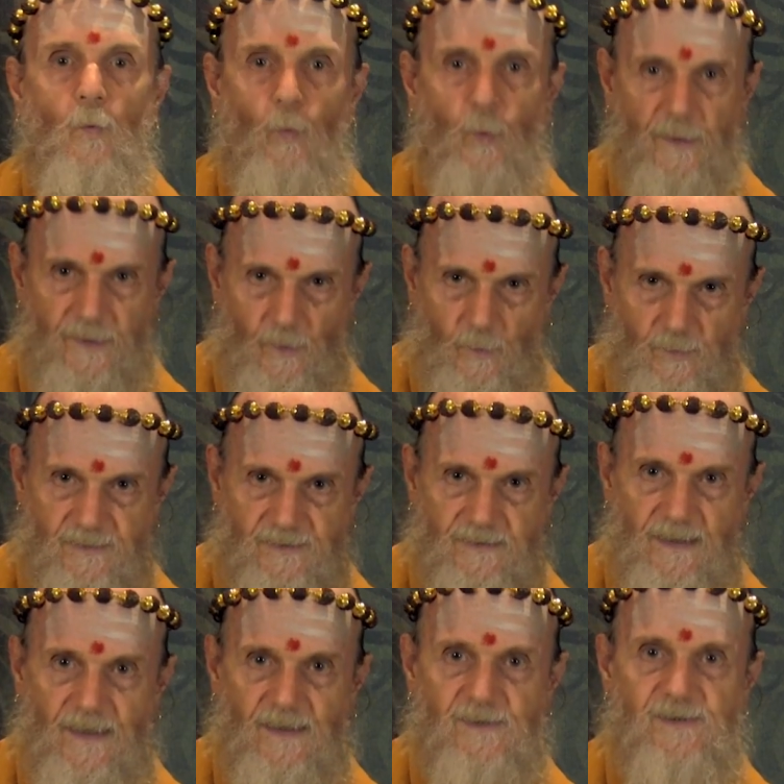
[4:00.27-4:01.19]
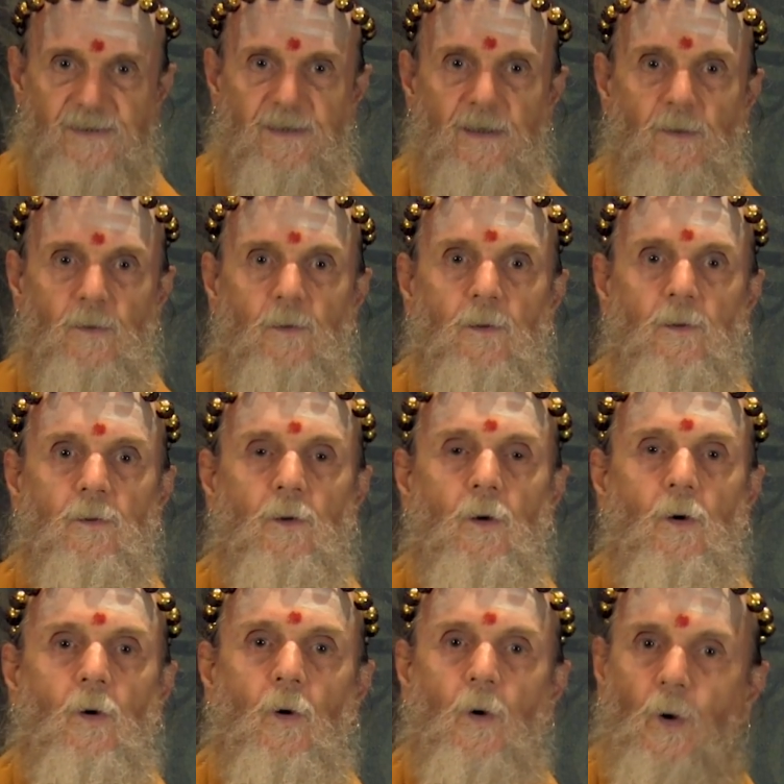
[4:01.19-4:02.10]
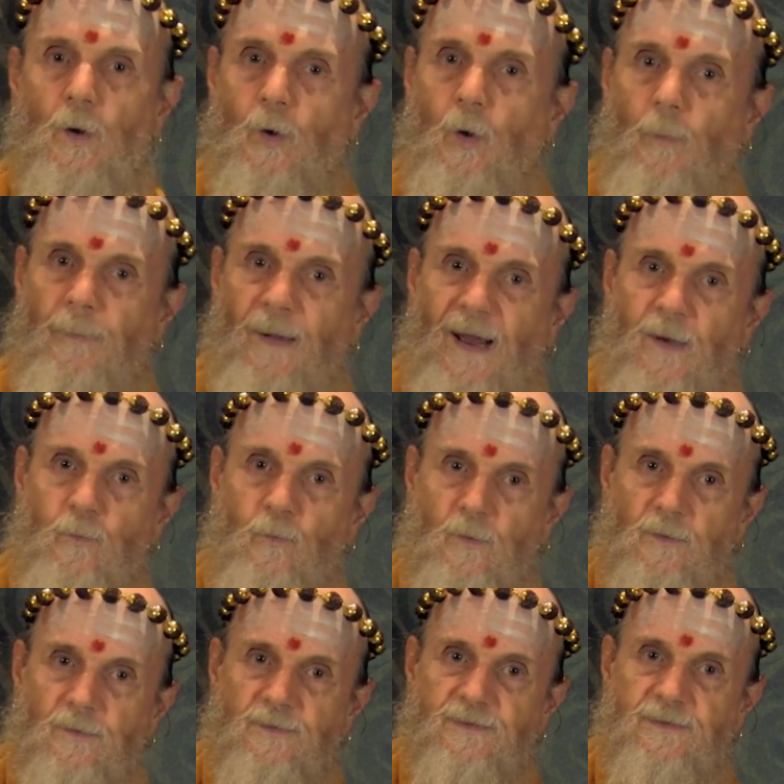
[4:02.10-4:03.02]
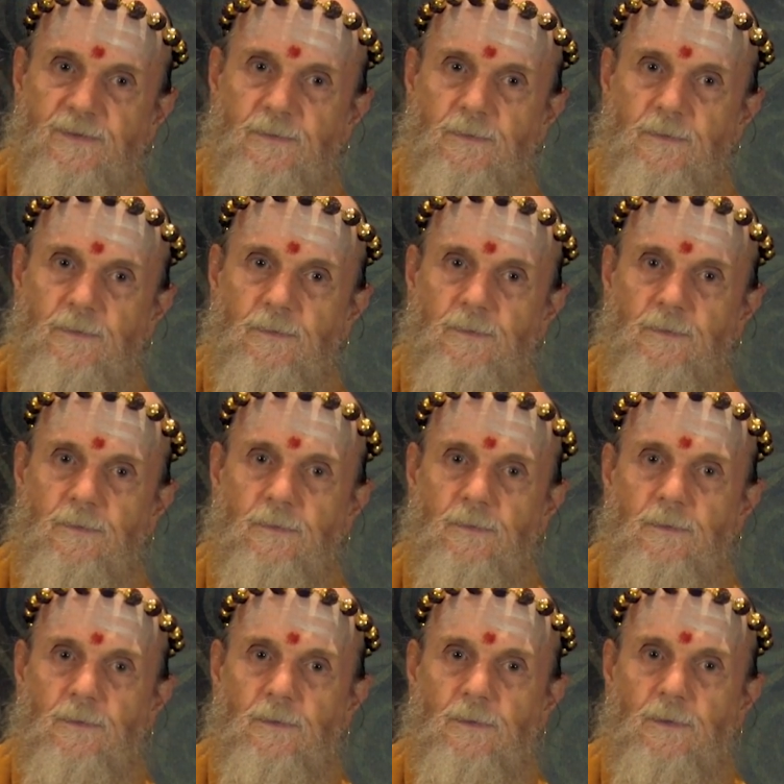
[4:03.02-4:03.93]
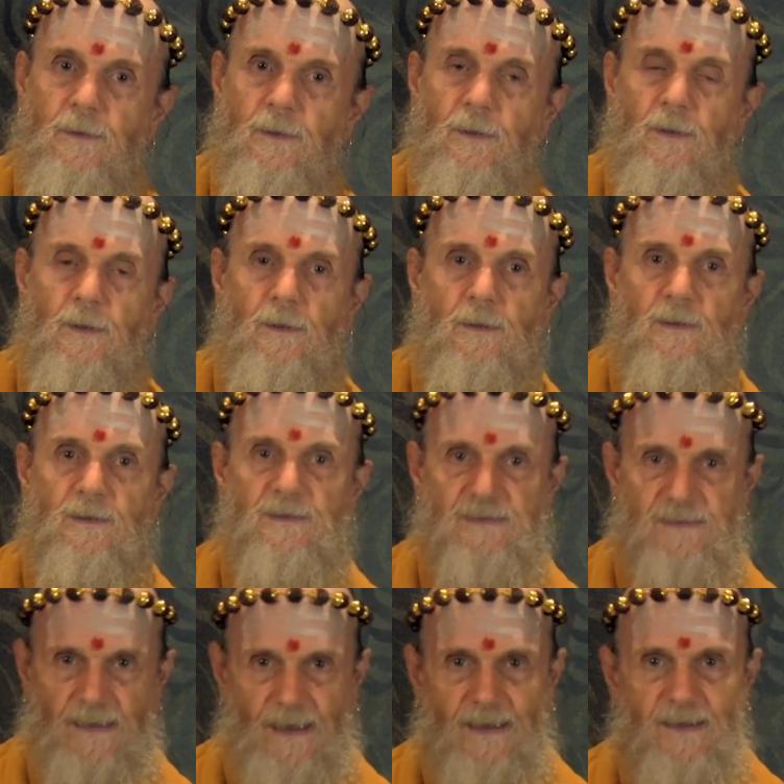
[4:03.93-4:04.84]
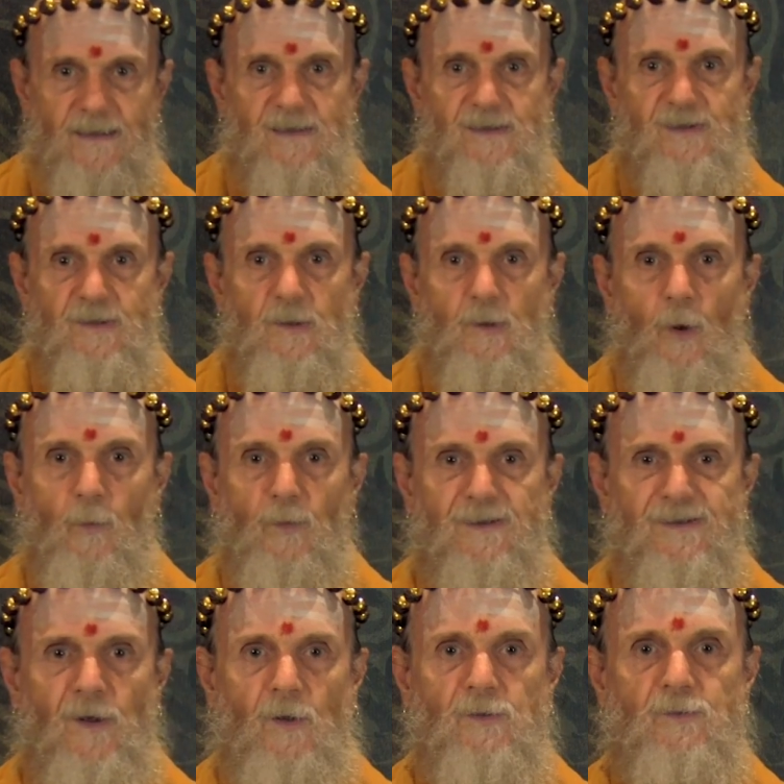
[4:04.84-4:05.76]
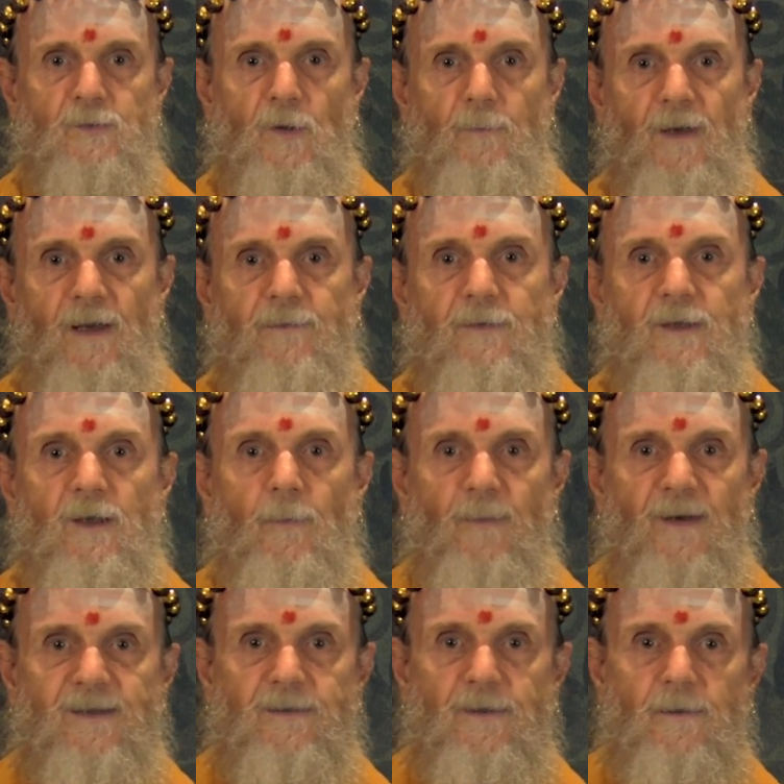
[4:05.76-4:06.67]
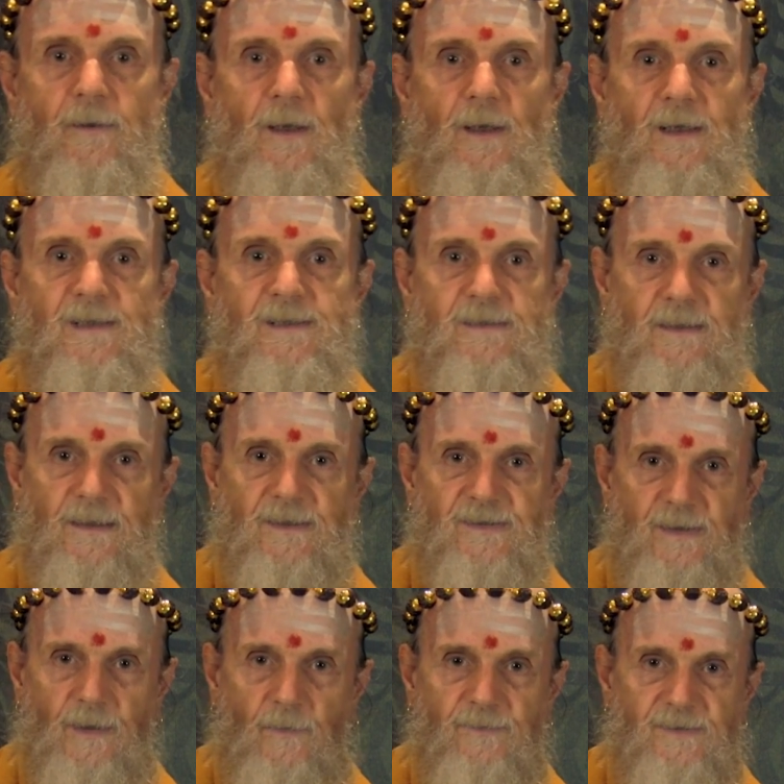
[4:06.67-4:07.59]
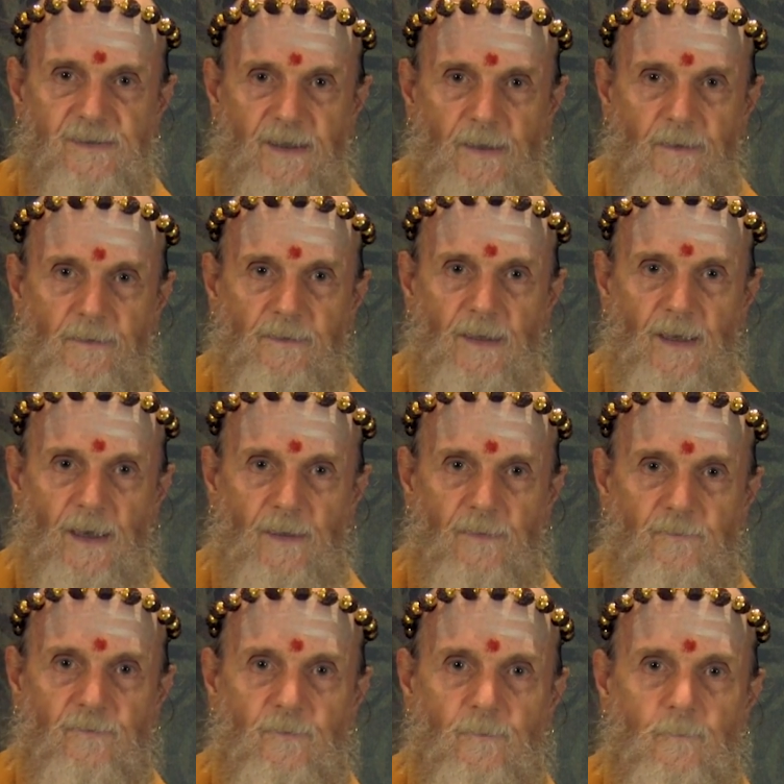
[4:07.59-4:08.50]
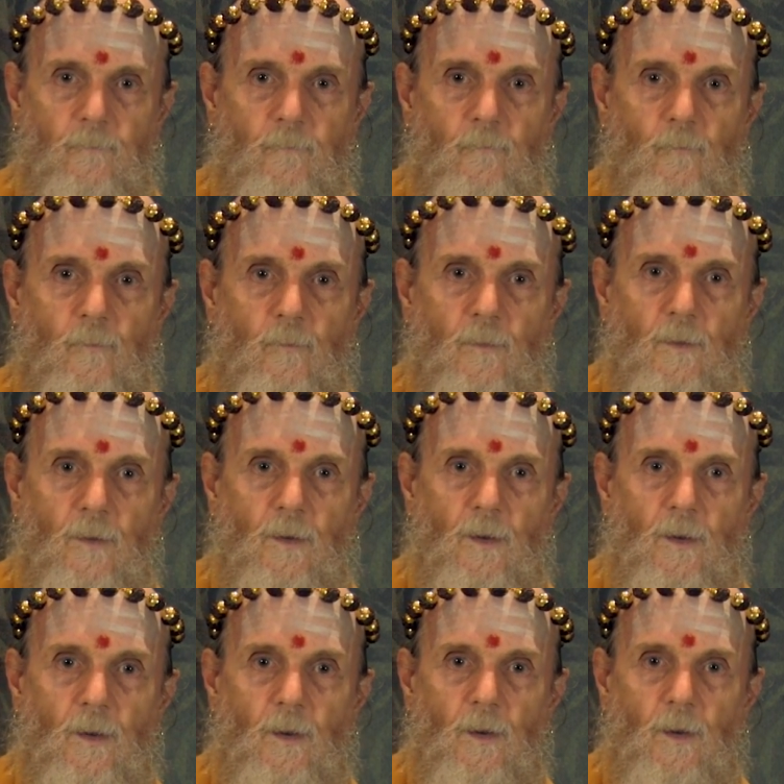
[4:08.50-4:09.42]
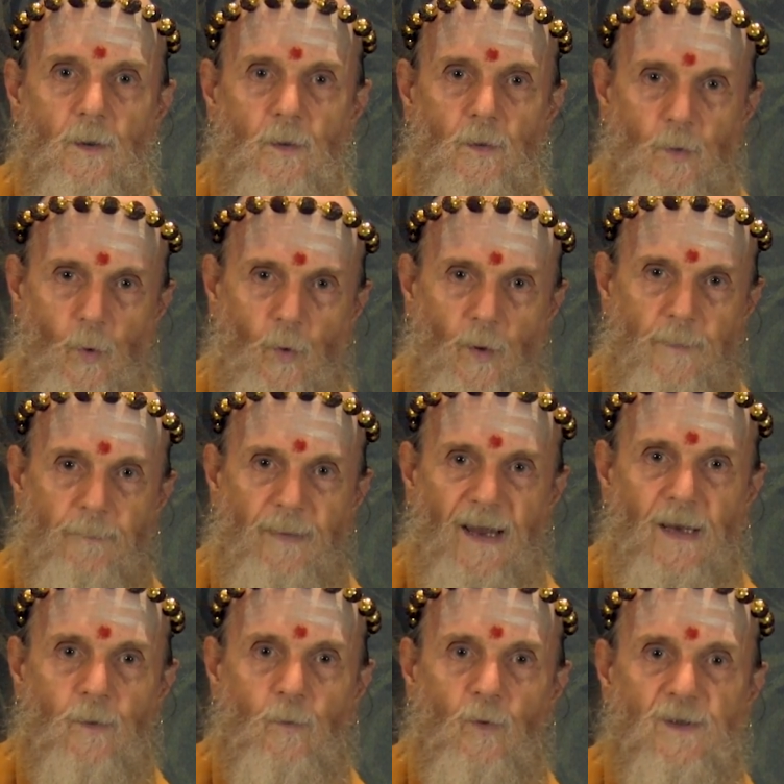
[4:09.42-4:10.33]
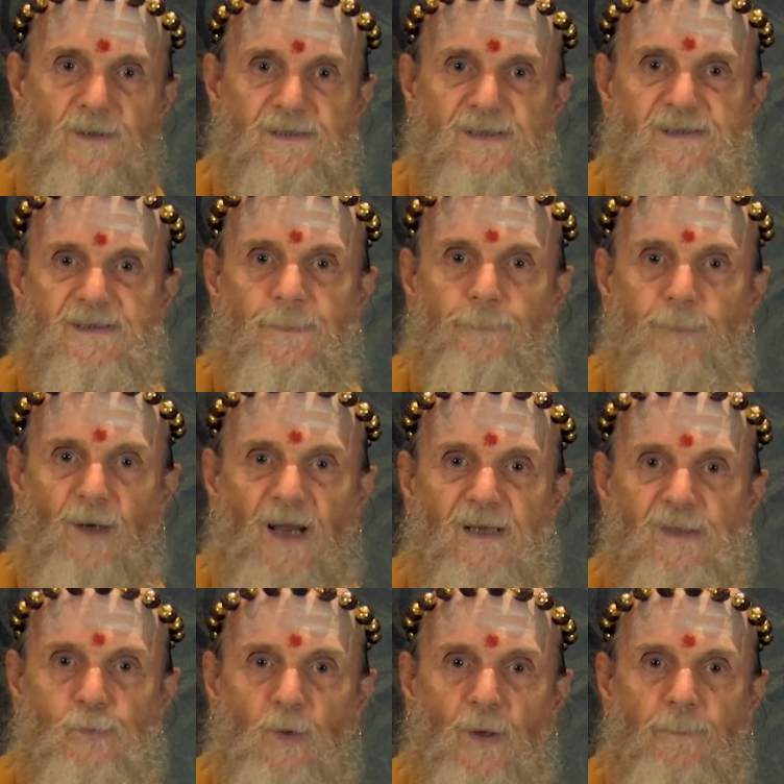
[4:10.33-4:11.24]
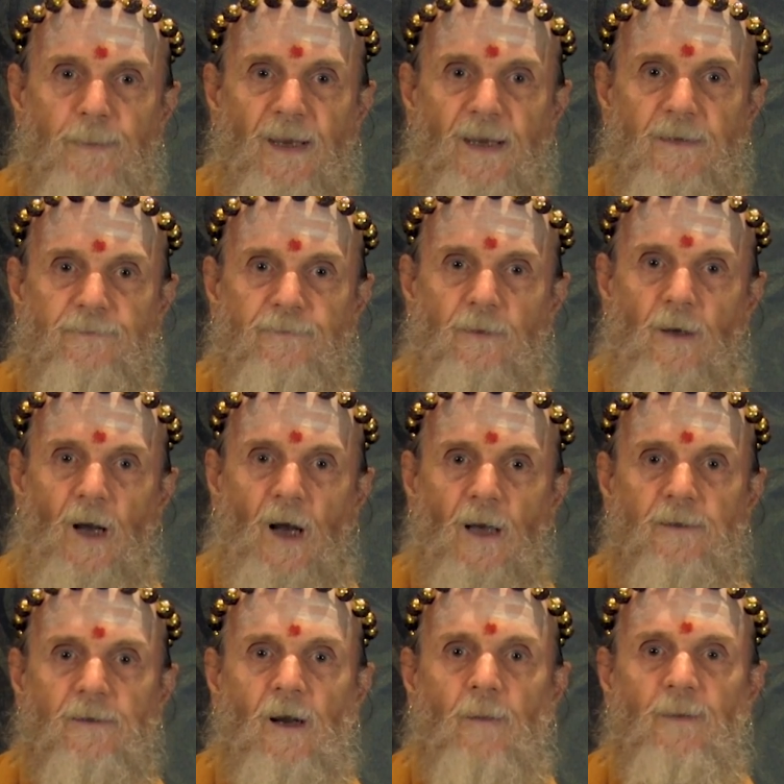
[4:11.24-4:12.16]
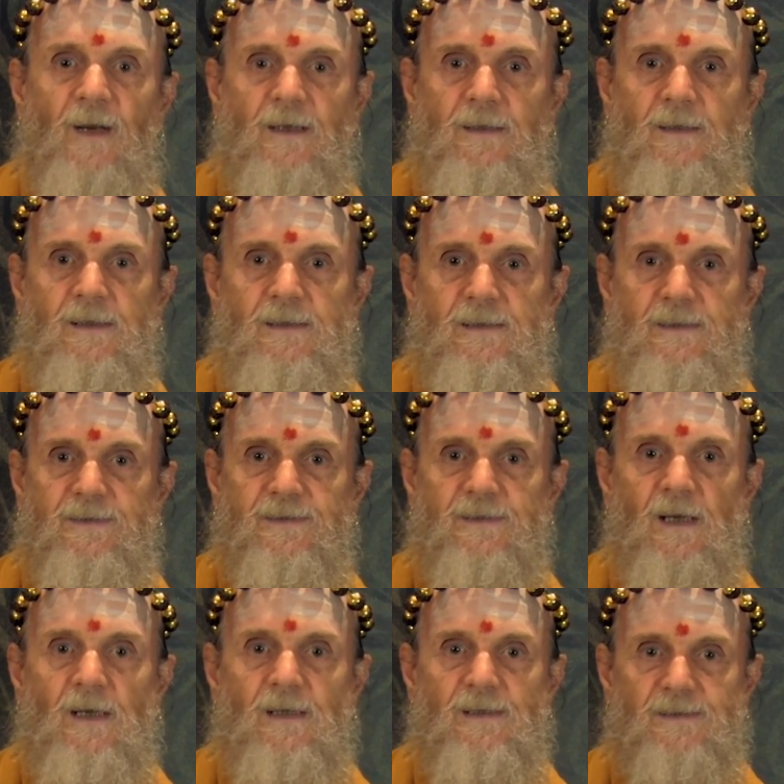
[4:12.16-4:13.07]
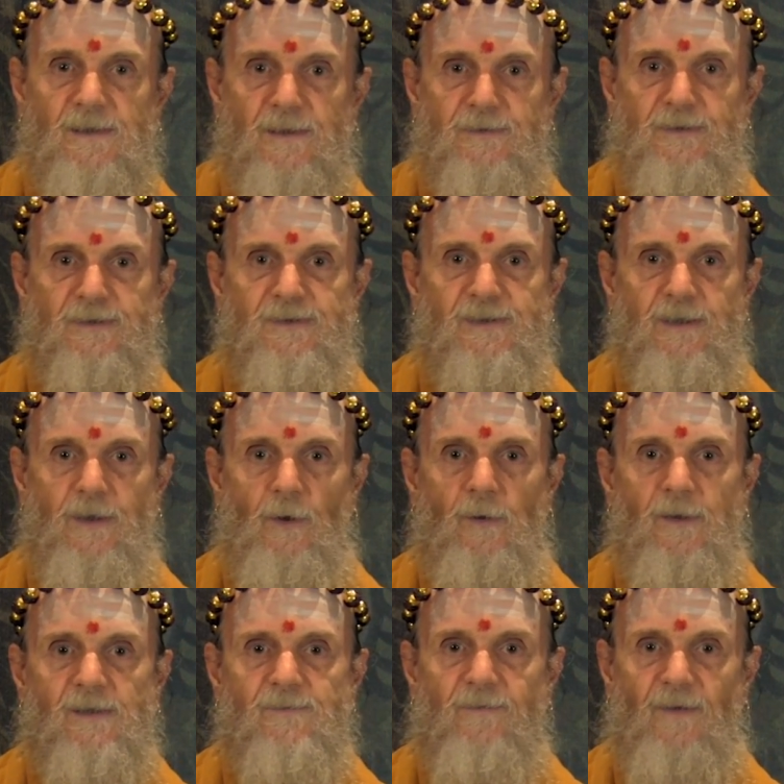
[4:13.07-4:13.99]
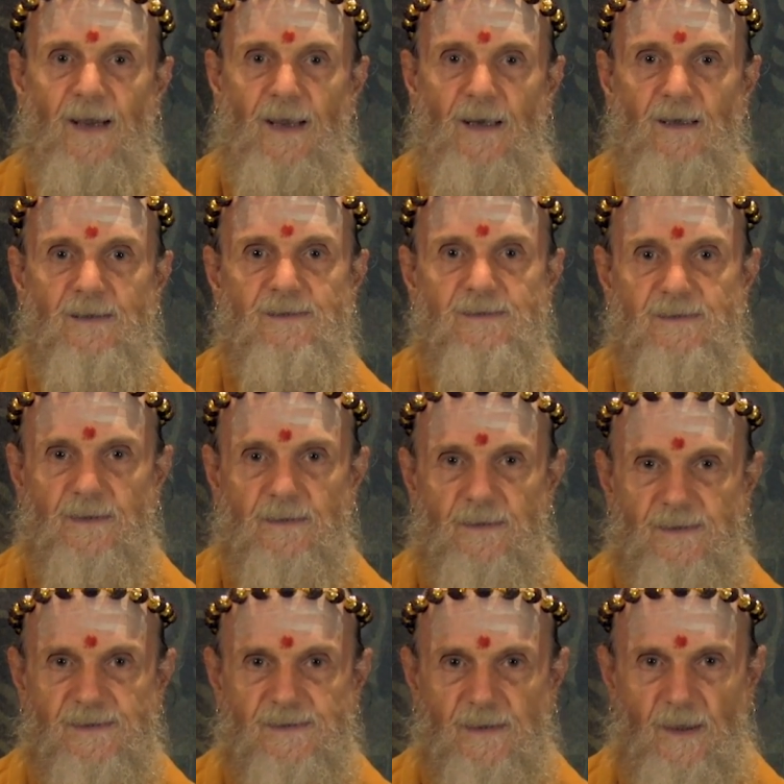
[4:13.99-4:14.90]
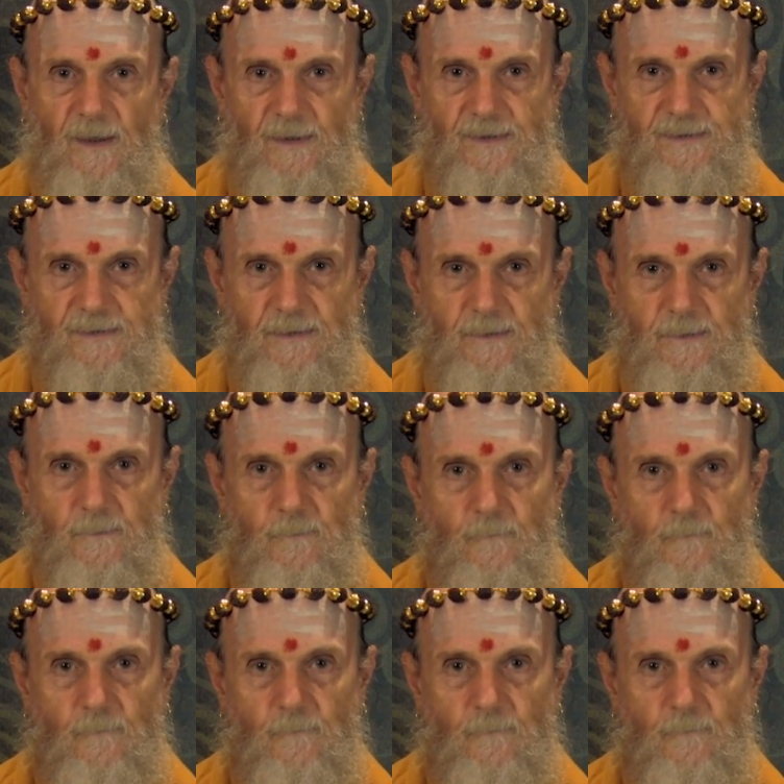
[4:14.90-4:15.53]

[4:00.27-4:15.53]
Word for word: We don't stand still or go backwards. Standing still results from living a materialistic, self centered life. Going backwards is the price we pay for adharmic deeds, such as serious violence and dishonesty.